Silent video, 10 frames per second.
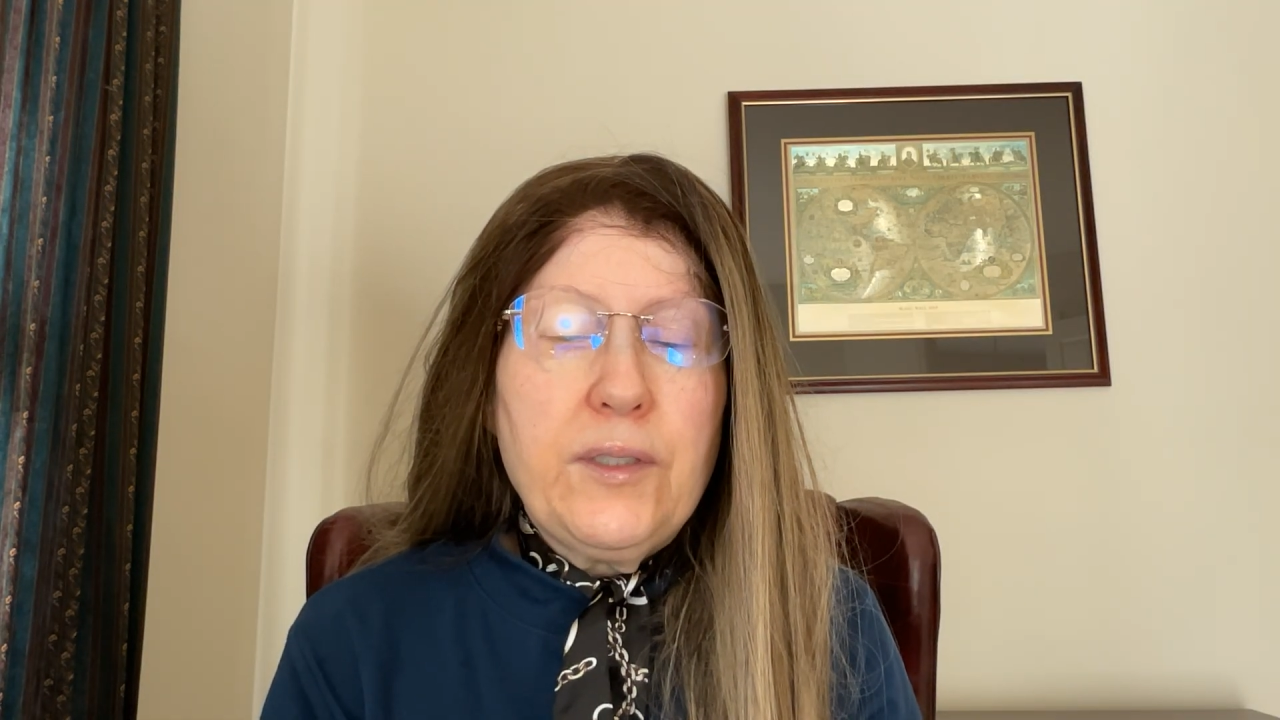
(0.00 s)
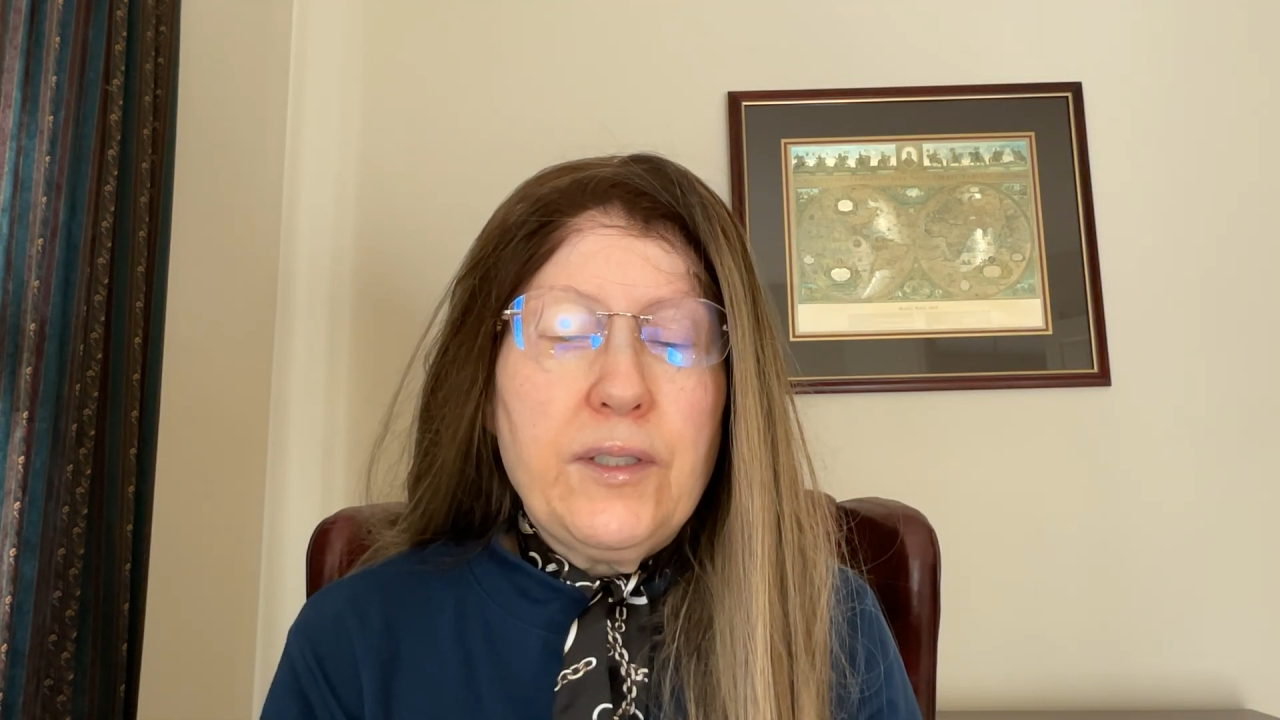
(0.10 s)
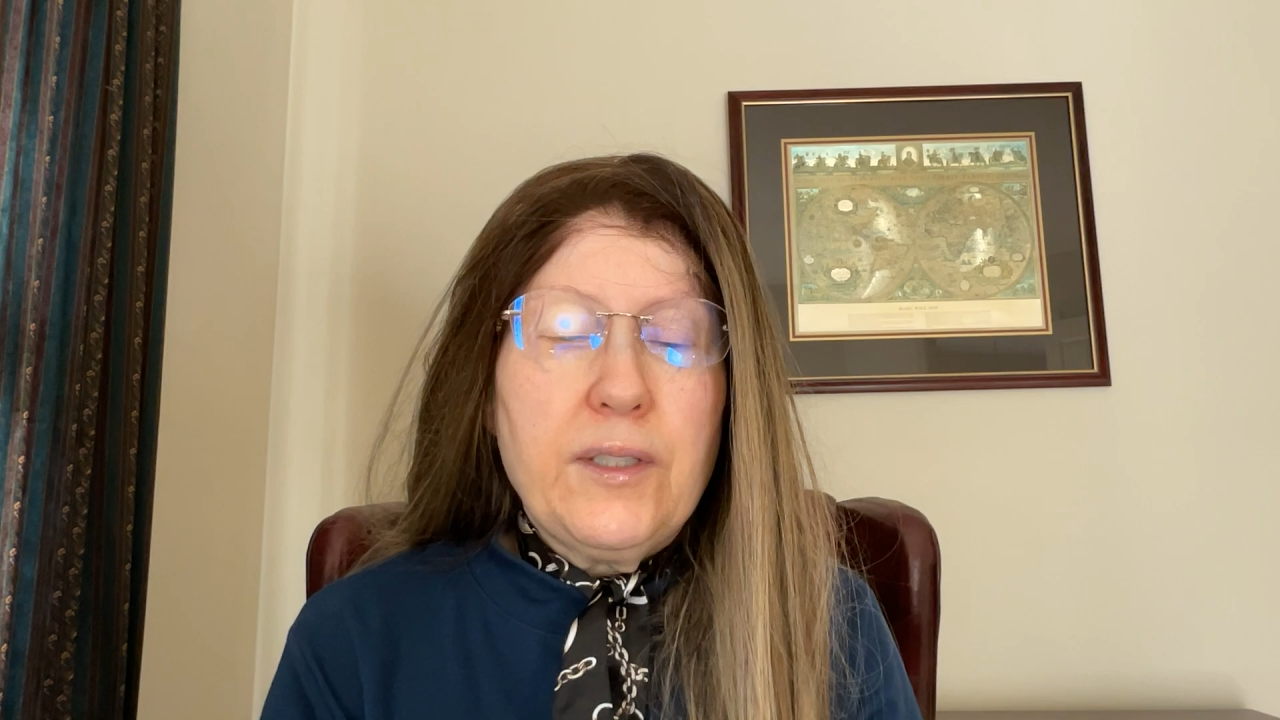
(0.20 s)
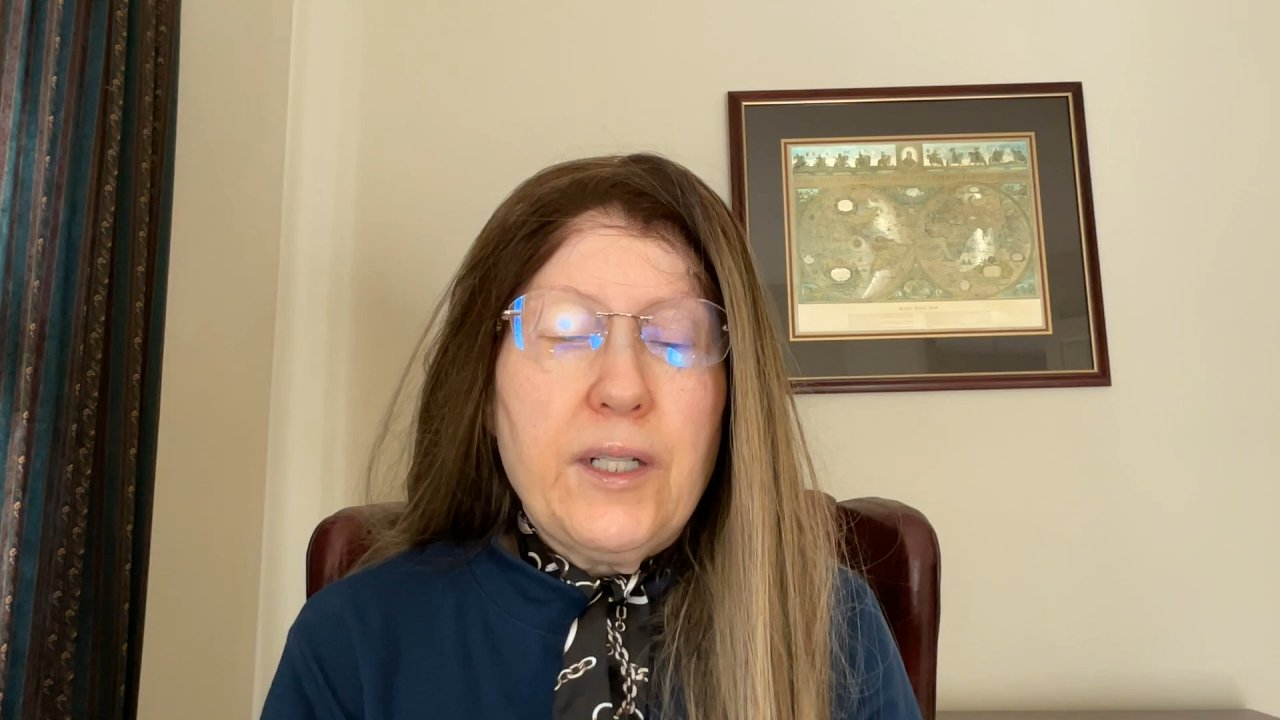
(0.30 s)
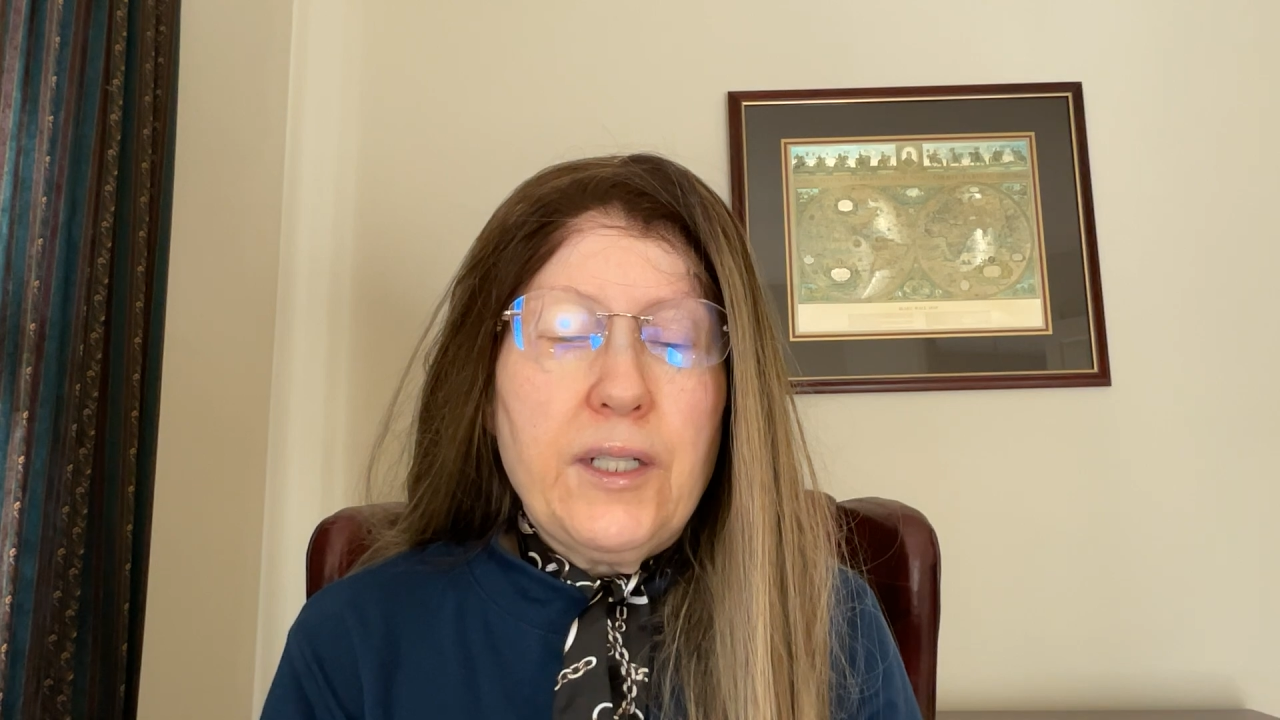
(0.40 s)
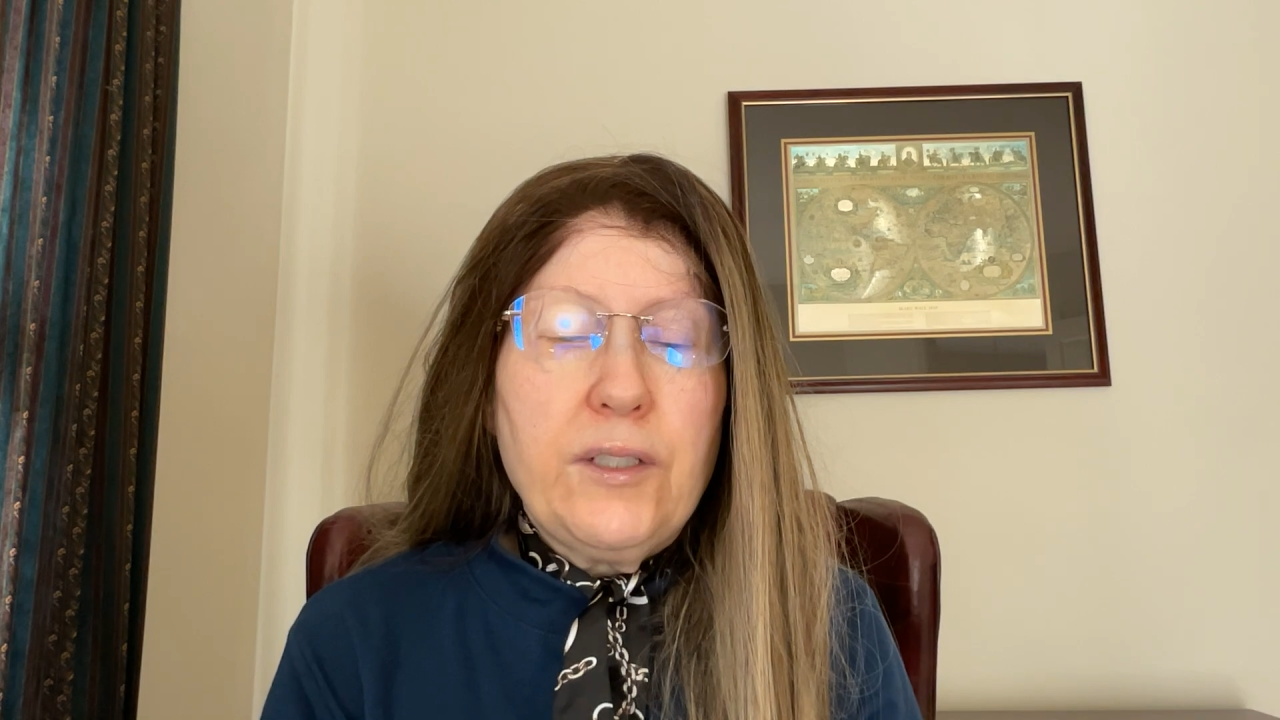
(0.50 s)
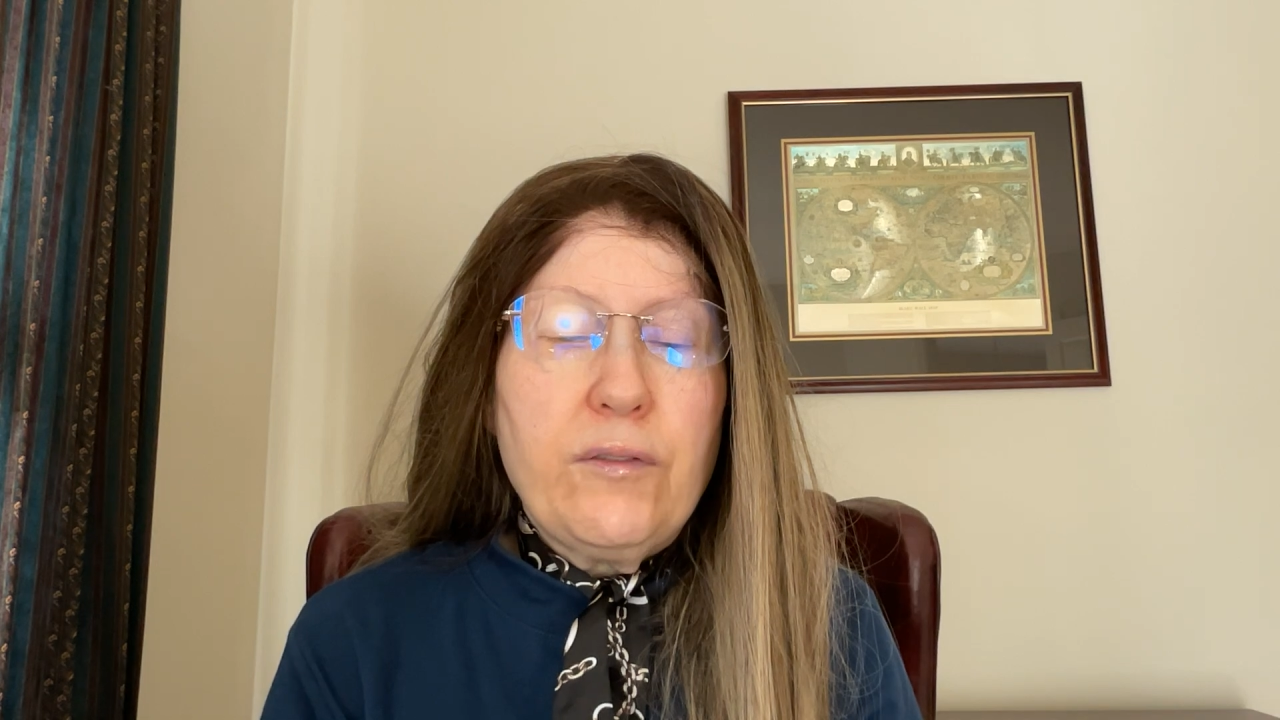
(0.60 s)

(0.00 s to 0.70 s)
designs